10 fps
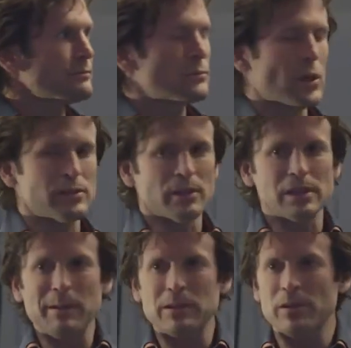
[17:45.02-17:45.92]
Right. so this is
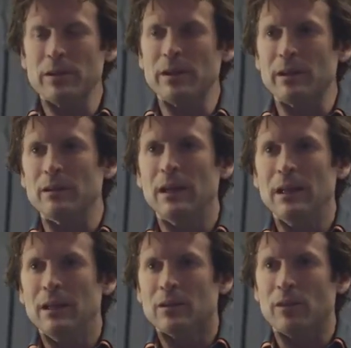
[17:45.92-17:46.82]
about turning
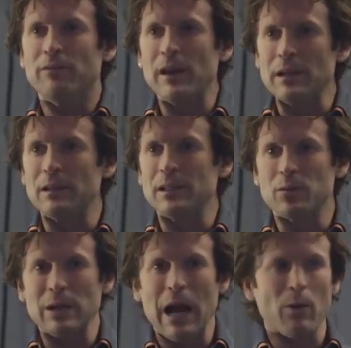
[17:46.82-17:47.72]
your funnel
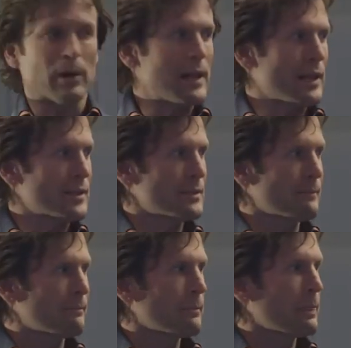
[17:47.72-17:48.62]
into an hourglass.
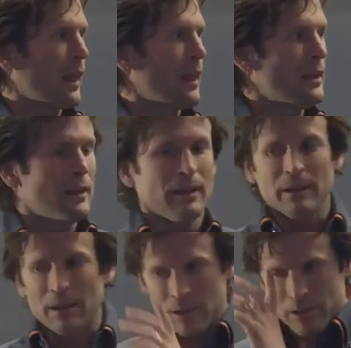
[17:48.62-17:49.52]

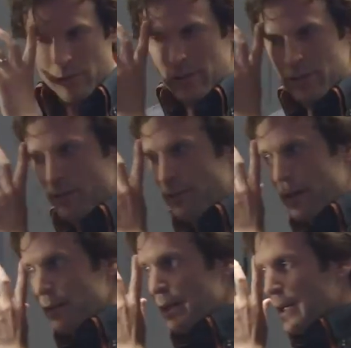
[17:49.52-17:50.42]
You know, the traditional
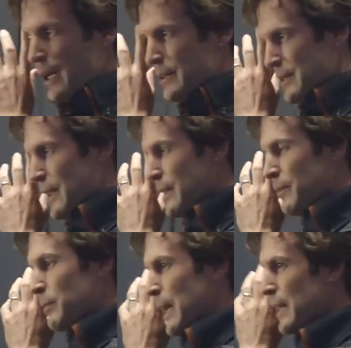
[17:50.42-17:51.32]
funnel, I got this idea
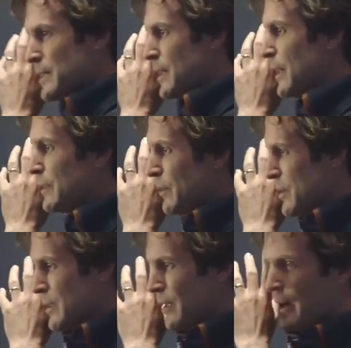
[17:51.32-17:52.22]
from Gainsight, which
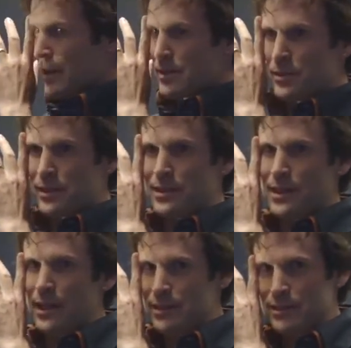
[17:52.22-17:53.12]
is a customer
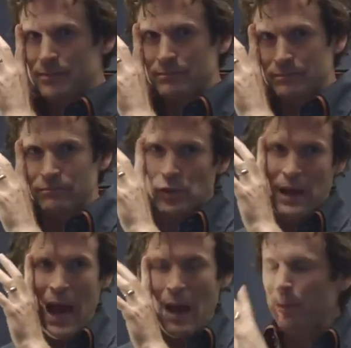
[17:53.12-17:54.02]
success sort
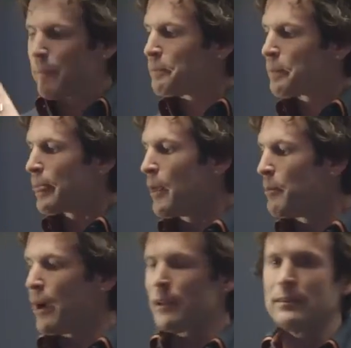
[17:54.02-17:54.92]
of app.
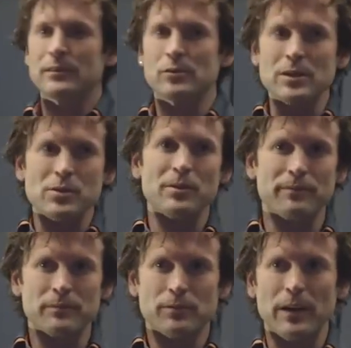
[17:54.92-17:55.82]
But traditional
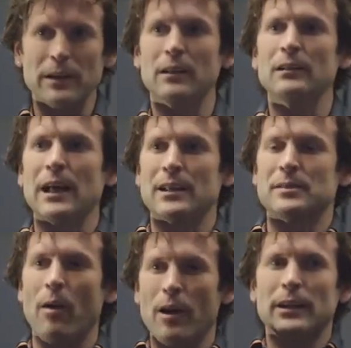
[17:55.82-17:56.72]
funnel has
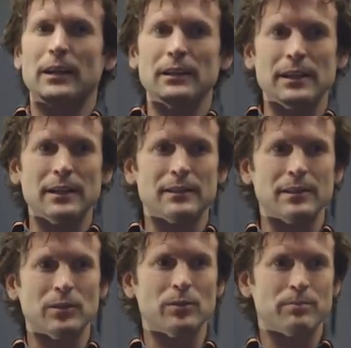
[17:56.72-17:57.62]
marketing leading
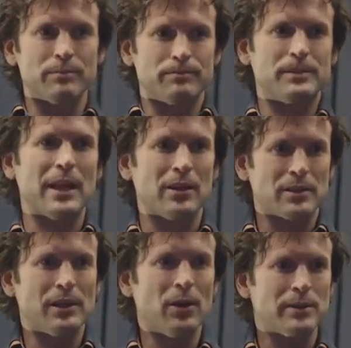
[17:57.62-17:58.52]
to sales,
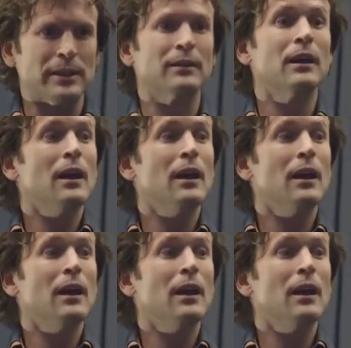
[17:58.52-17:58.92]
closing.